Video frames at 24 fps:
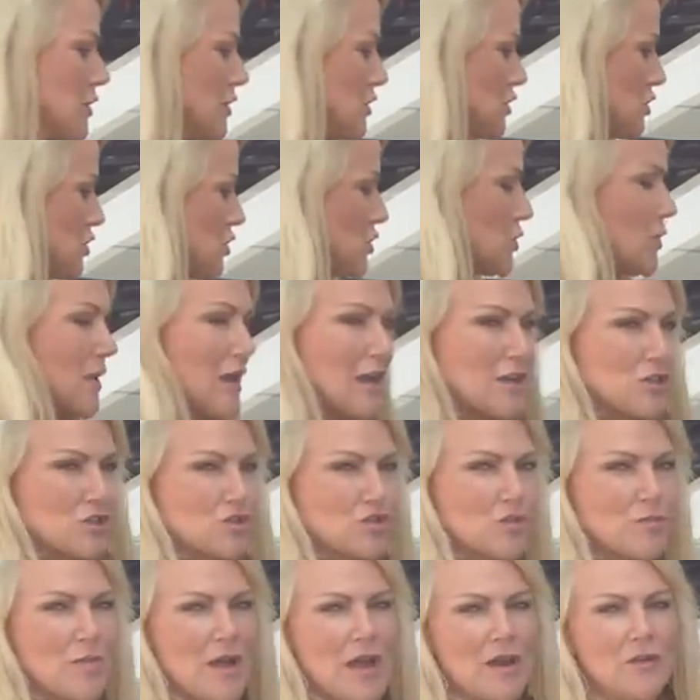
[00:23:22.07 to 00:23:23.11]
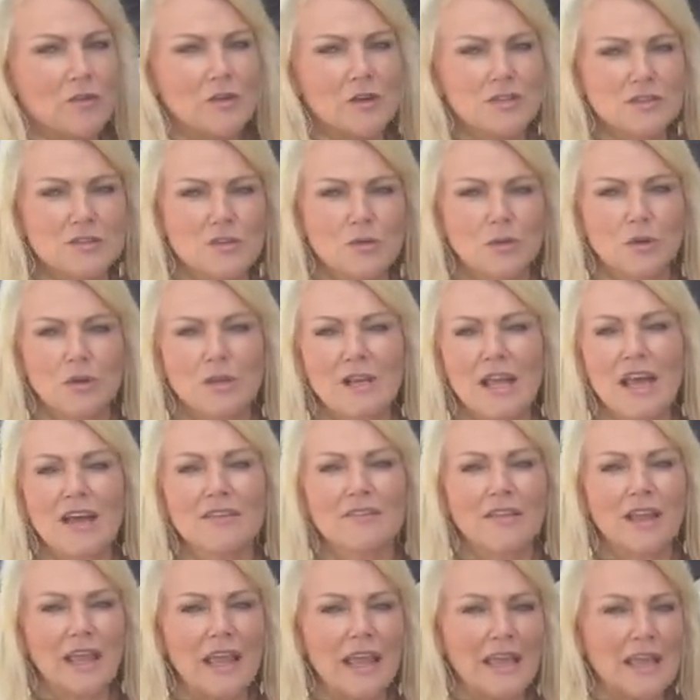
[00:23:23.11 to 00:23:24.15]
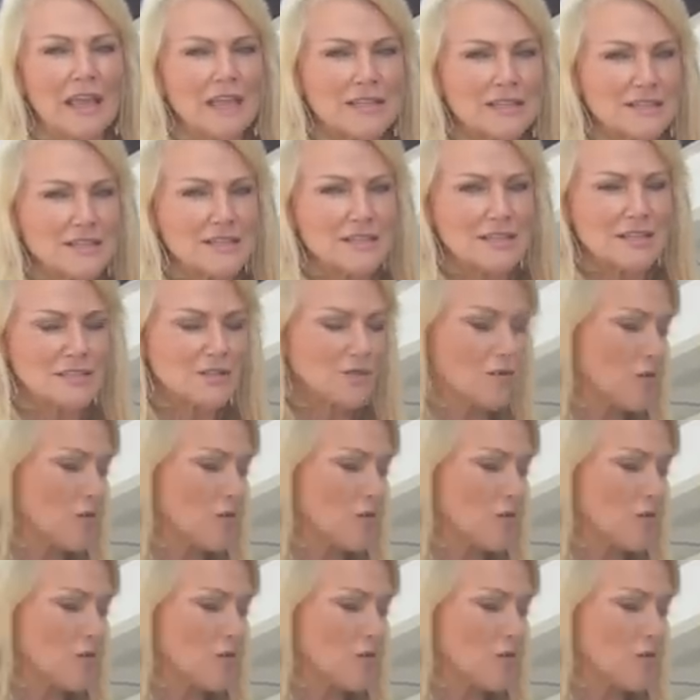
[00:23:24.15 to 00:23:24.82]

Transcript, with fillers: the two extra batteries. So we're gonna have eight six